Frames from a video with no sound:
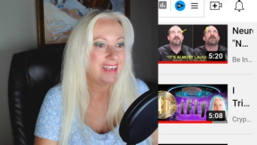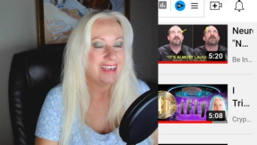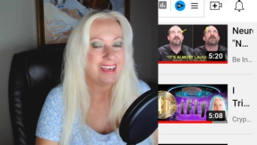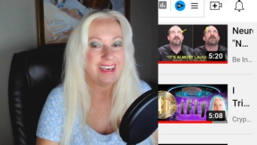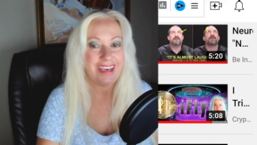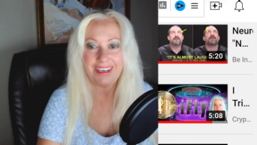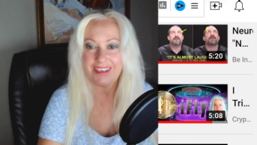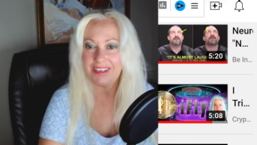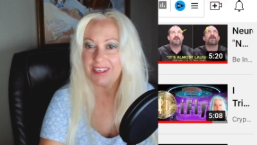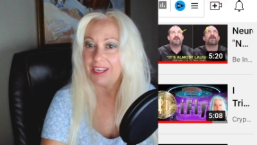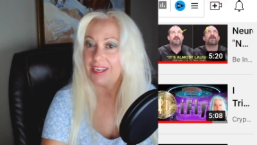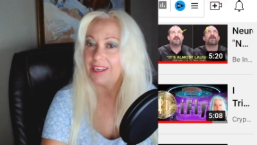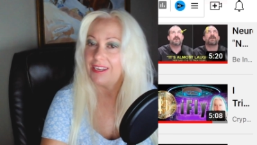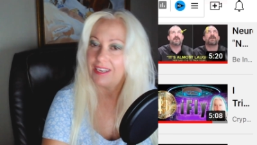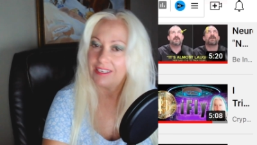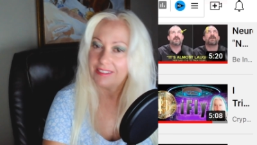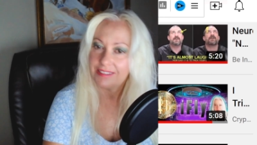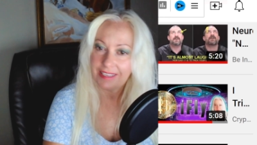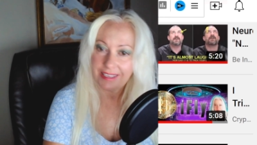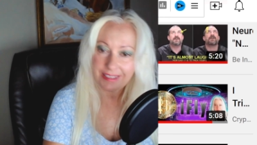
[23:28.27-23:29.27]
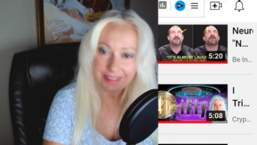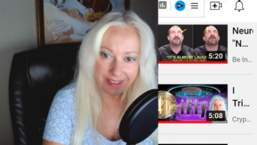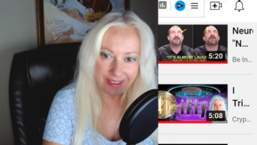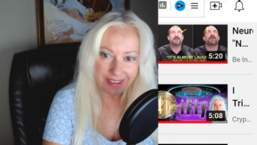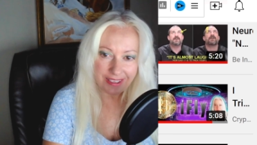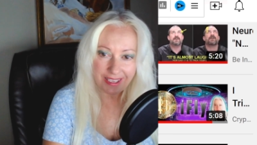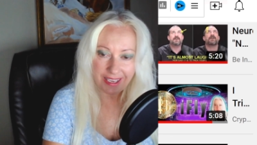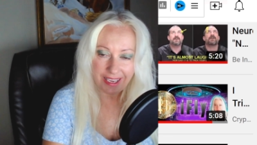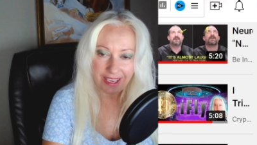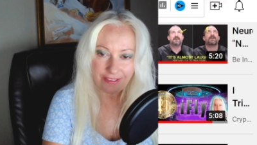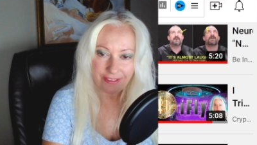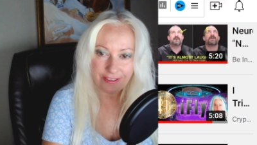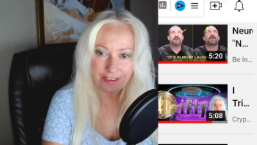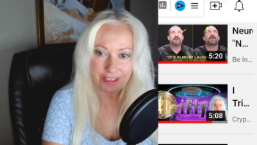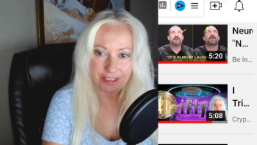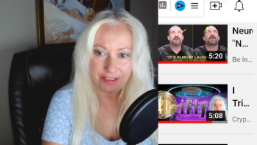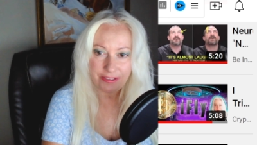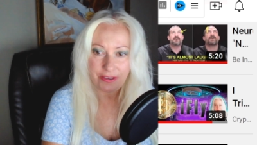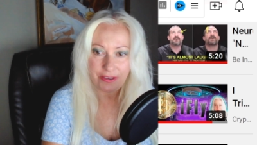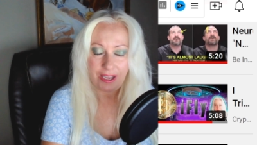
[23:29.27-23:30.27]
Okay, guys, that's all I have for
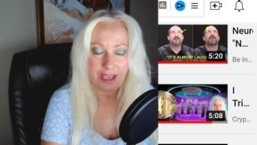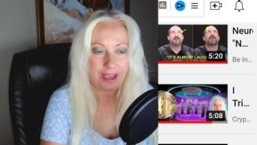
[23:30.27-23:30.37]
you.